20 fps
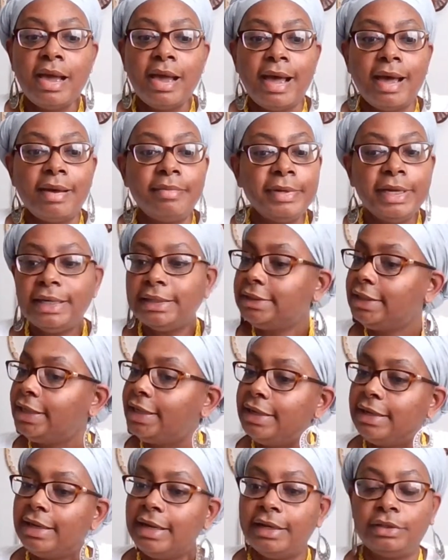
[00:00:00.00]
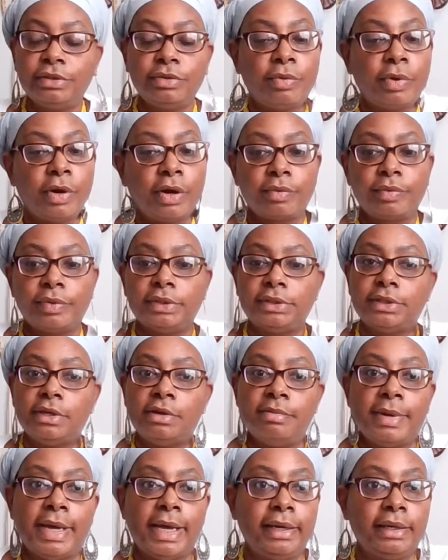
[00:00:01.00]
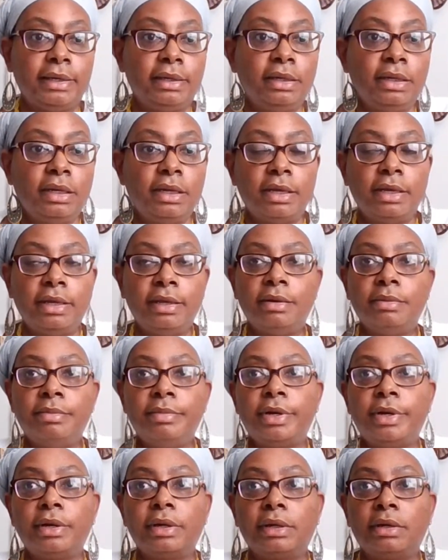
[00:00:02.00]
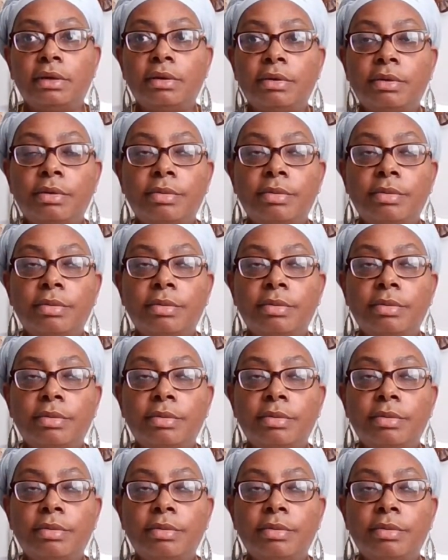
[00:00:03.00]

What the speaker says: I'm not saying not to work with somebody in America,